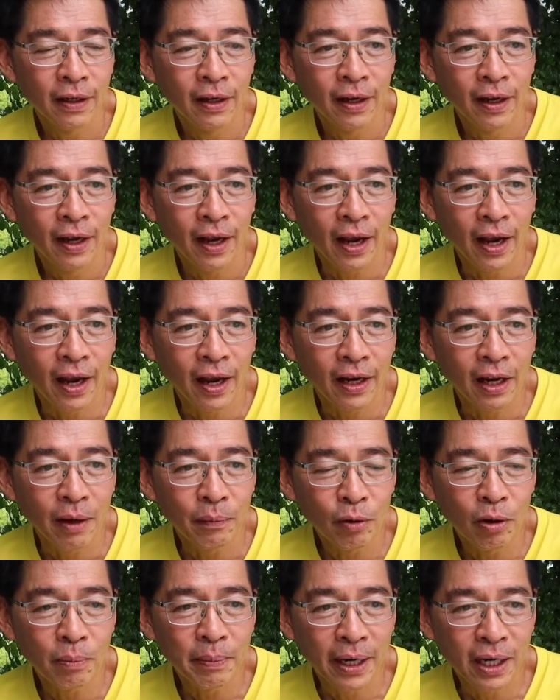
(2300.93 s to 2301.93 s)
And I brought
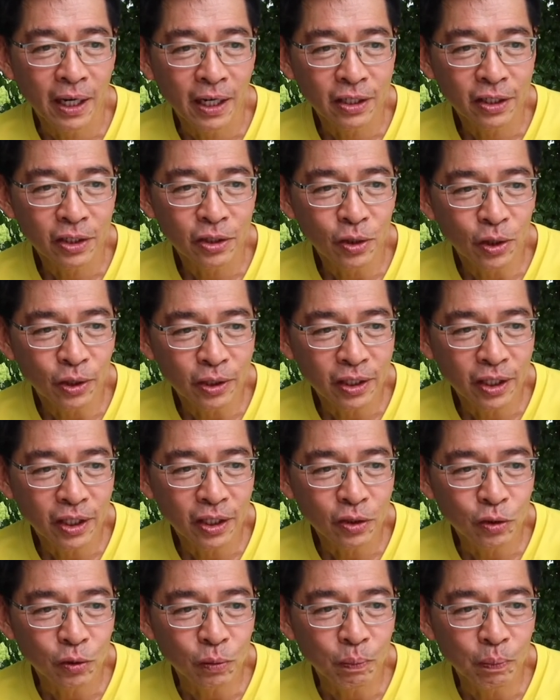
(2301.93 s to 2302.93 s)
my little daughter
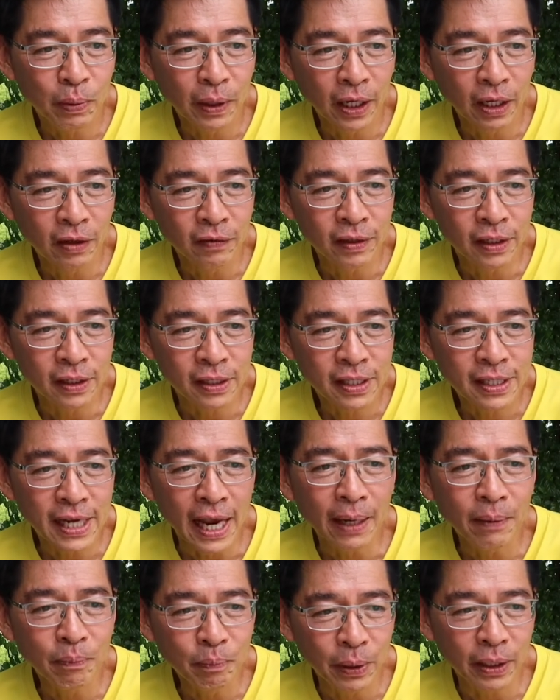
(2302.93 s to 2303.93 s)
to play in a
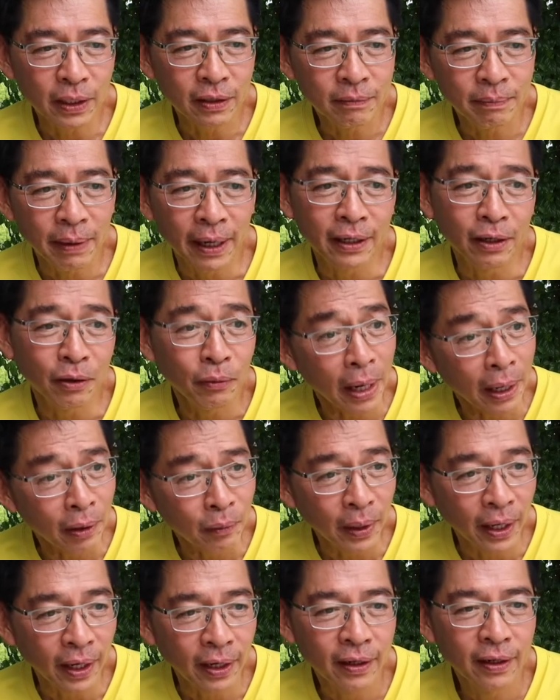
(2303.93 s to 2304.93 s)
sand pit by the runway.
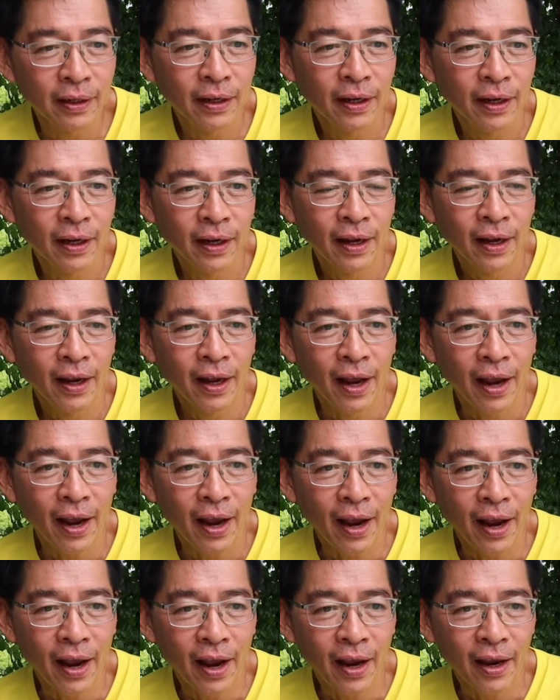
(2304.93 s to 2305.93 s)

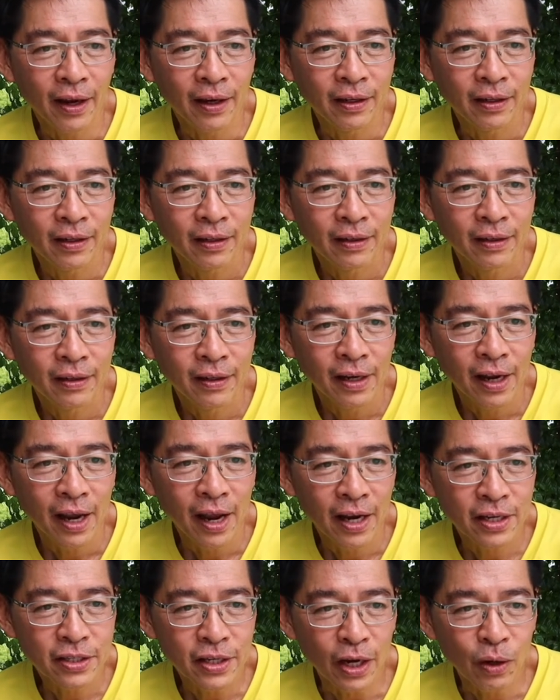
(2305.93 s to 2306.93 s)
And
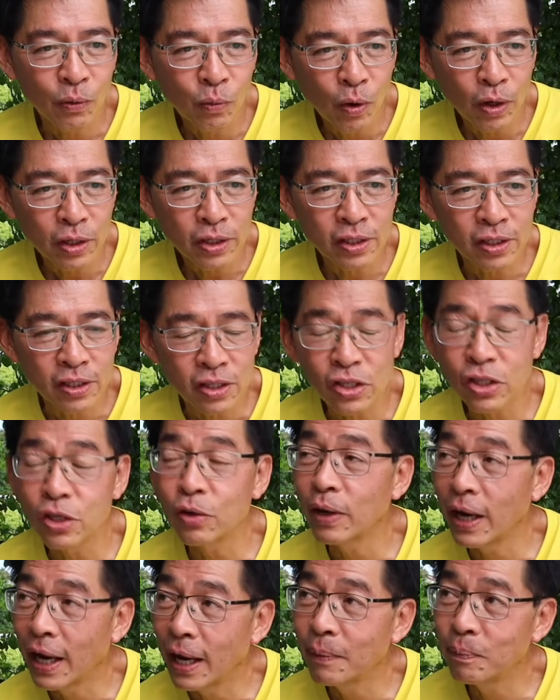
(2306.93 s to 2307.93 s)
as I watched the Silk
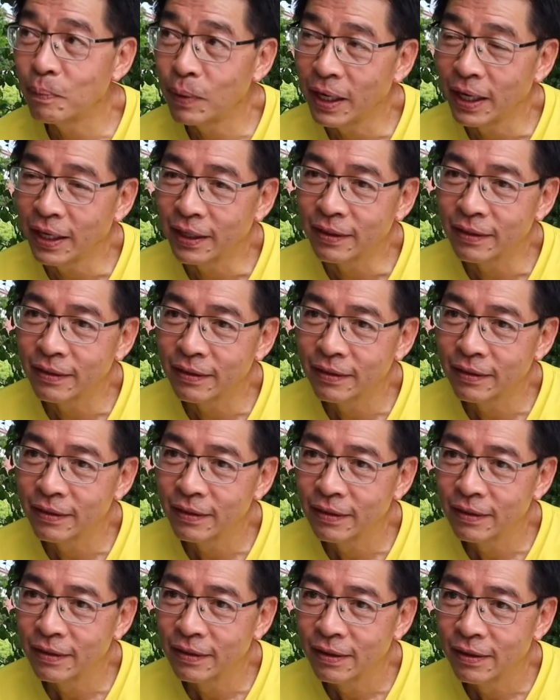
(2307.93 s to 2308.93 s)
airplane,
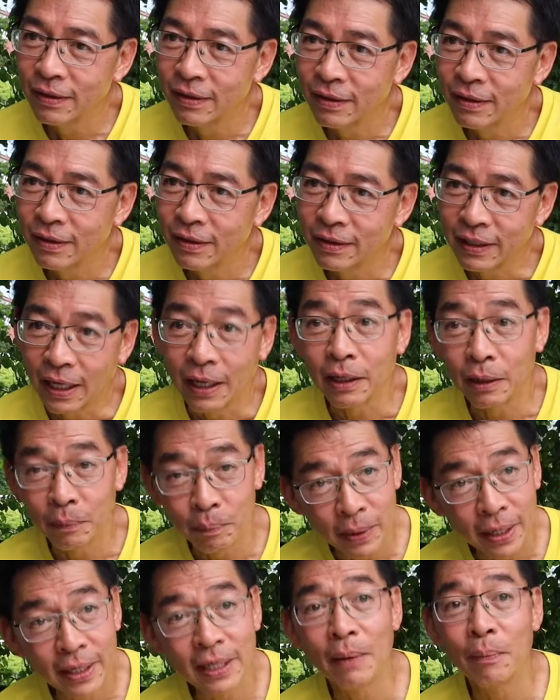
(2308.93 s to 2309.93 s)
the
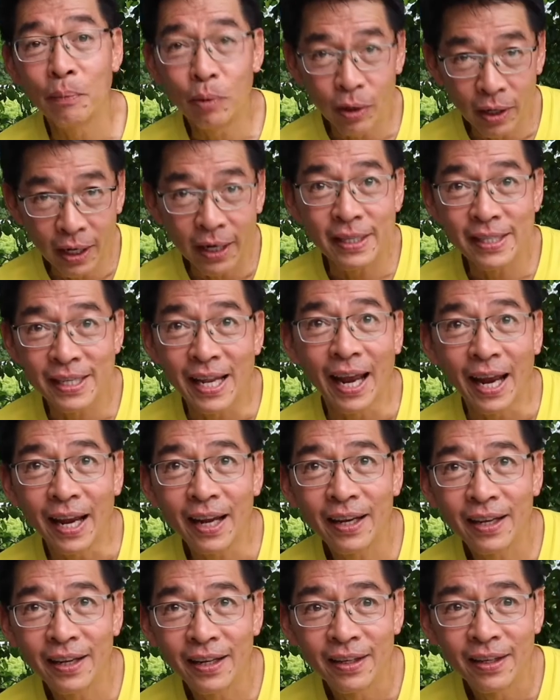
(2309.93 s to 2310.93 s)
plane that brought us there,
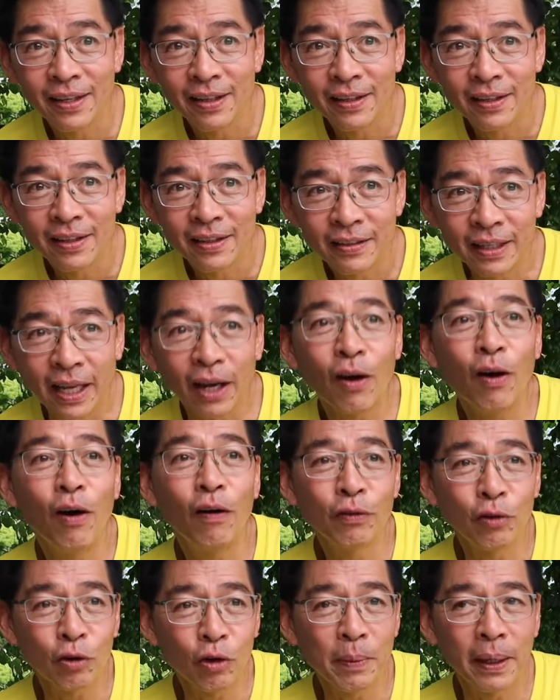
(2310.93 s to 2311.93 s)
take off to
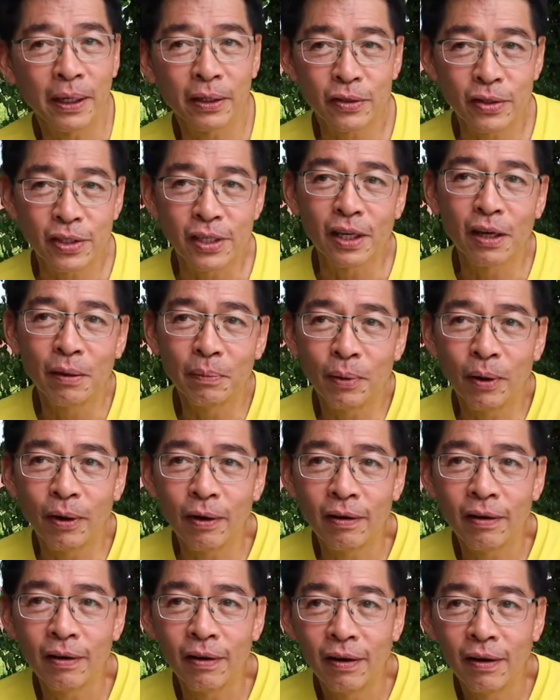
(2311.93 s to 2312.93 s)
go back to Singapore,
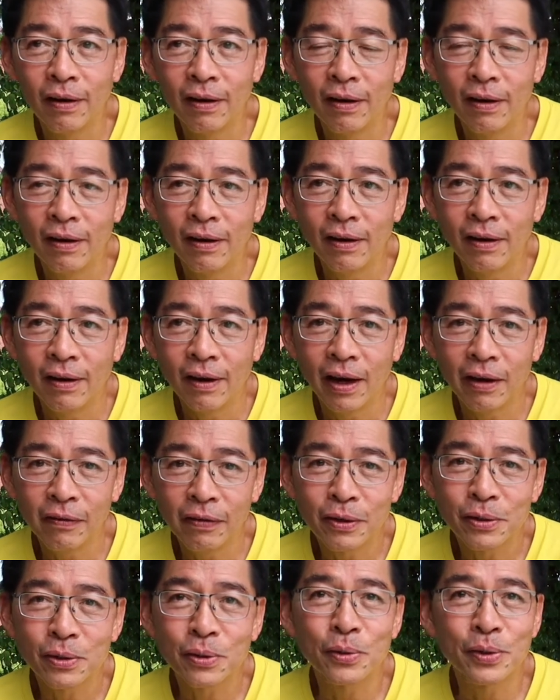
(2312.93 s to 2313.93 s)
I felt
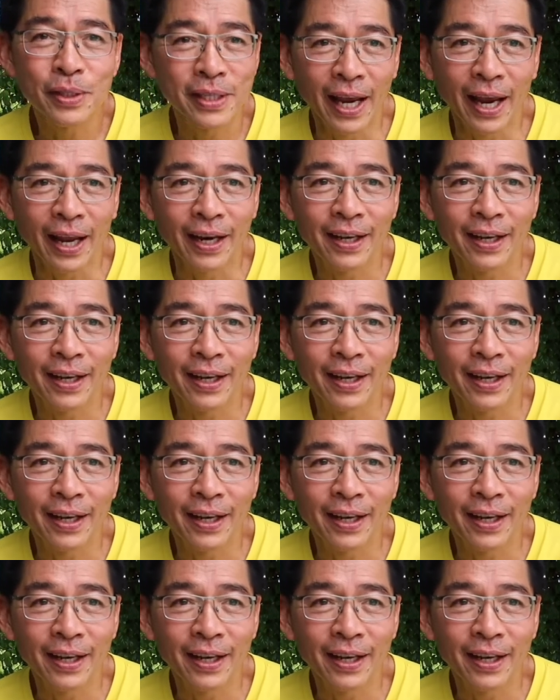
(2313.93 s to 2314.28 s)
so sad.